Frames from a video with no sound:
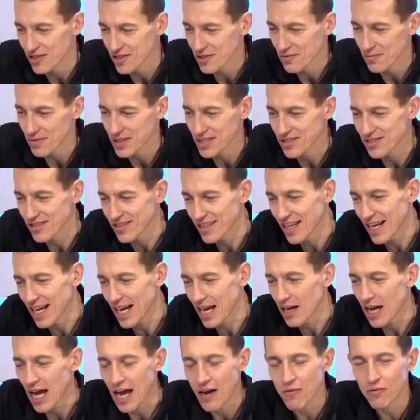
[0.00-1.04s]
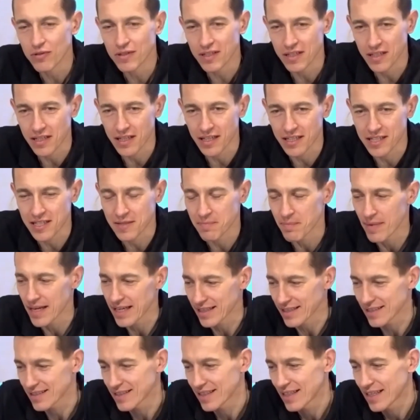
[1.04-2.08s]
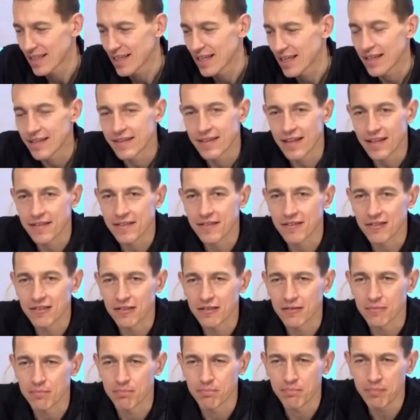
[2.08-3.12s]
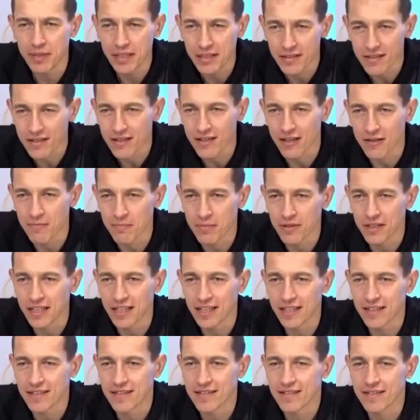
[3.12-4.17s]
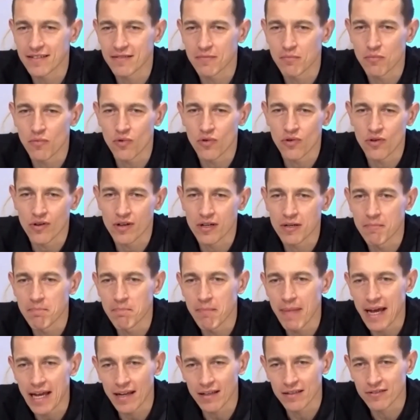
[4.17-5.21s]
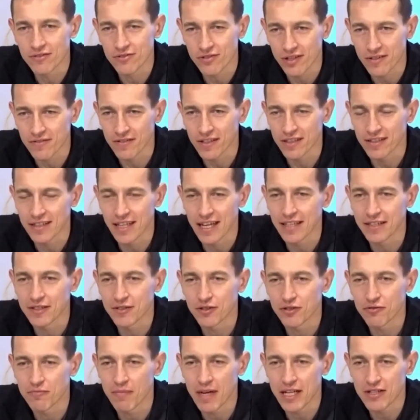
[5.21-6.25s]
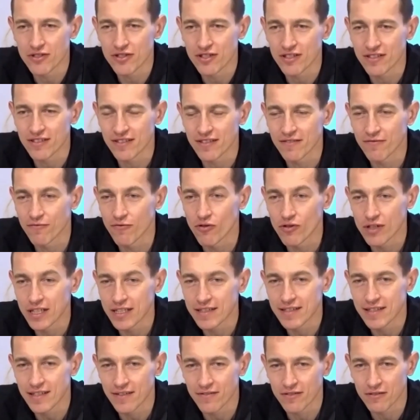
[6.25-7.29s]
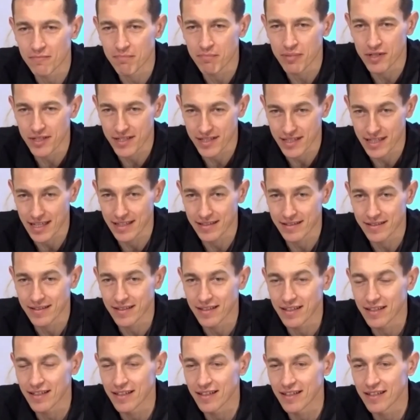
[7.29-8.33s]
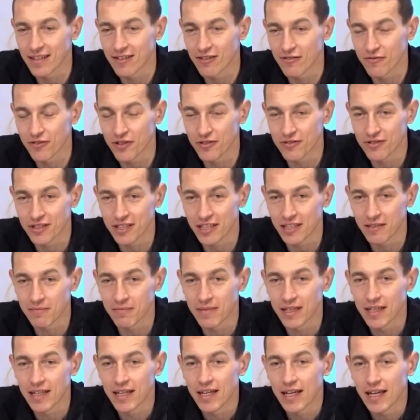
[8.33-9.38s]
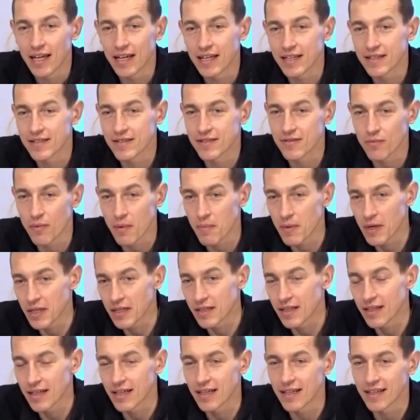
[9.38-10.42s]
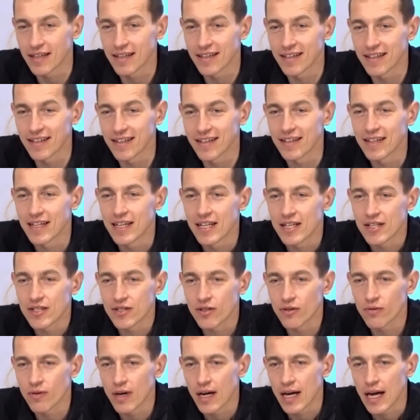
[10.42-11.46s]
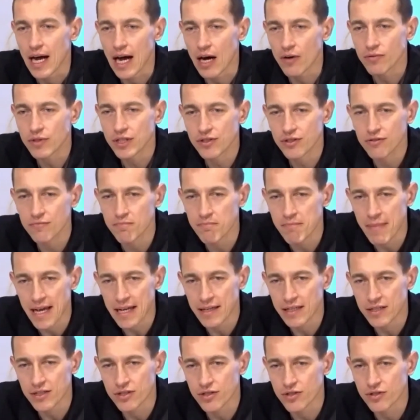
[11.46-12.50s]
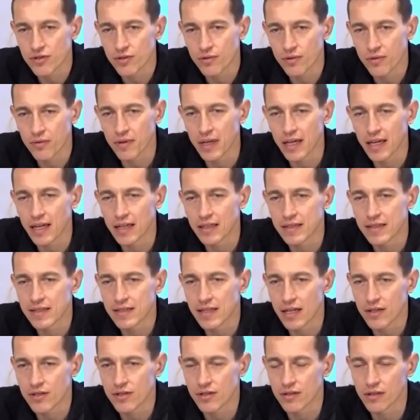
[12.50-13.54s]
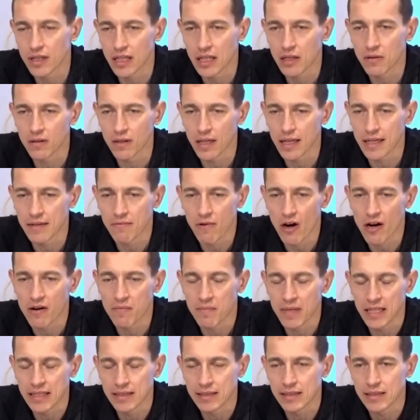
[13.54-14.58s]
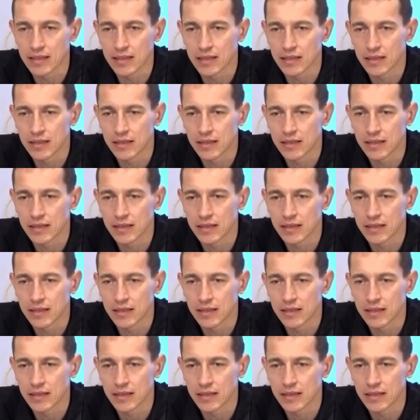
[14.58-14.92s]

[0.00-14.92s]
First question. I would expect that the beer company is more male-driven, and you mentioned 47% of your team is women. So how did you manage to create such an equal environment?